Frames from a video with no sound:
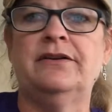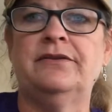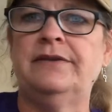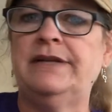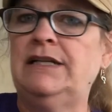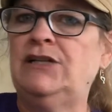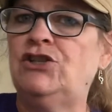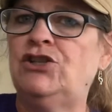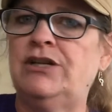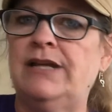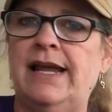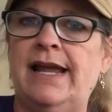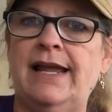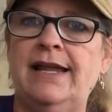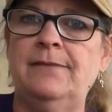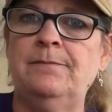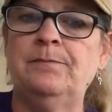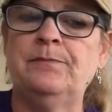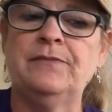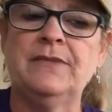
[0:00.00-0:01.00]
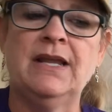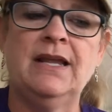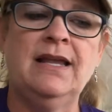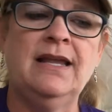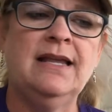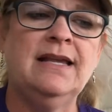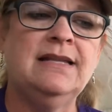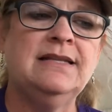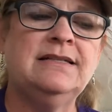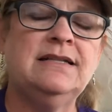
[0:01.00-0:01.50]
each day.
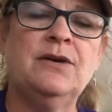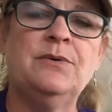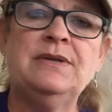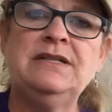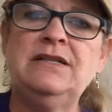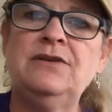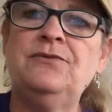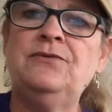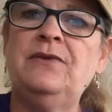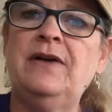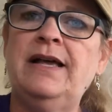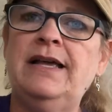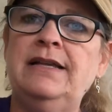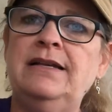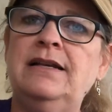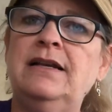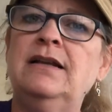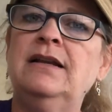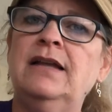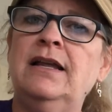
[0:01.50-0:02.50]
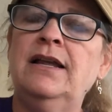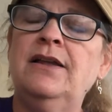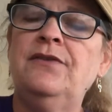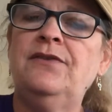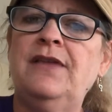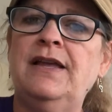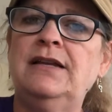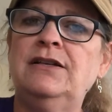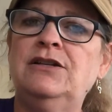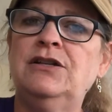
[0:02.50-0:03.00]
So it's a fun
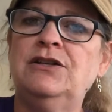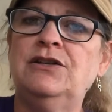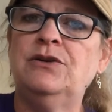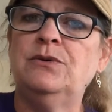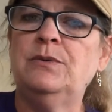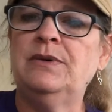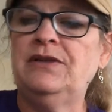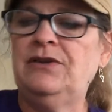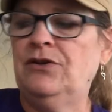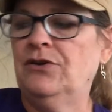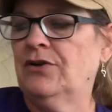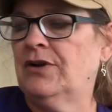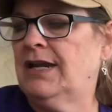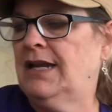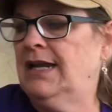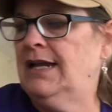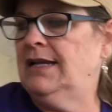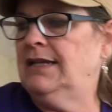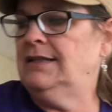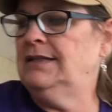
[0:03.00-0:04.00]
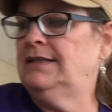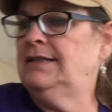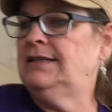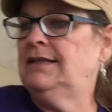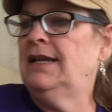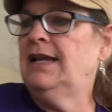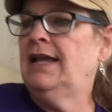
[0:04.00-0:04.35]
thing to do with your kids.